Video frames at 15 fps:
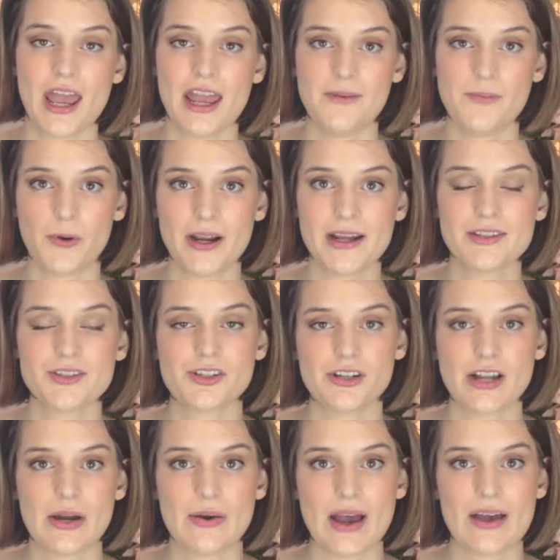And brands are
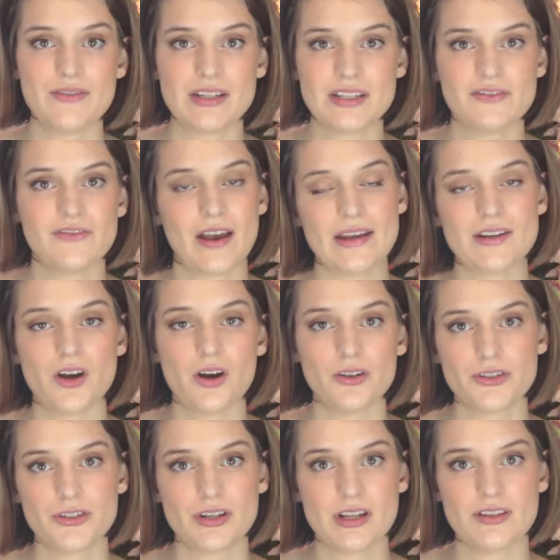now having to find
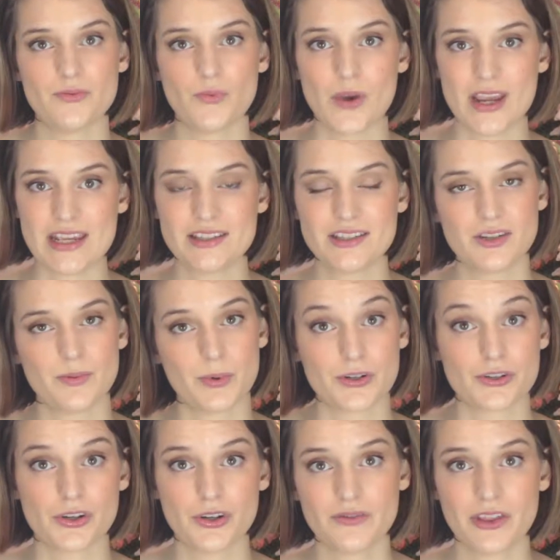alternate ways to
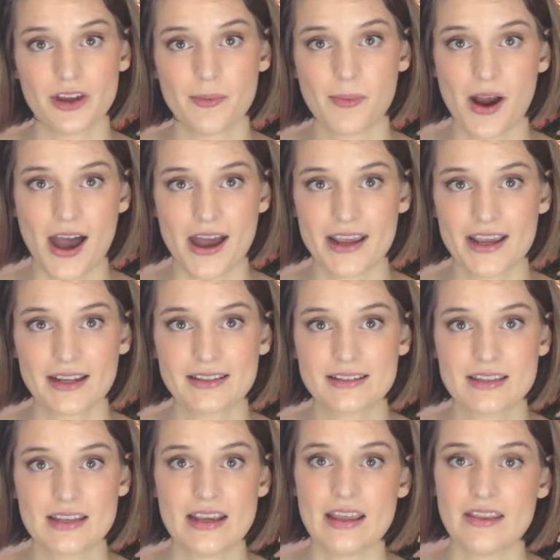preserve their products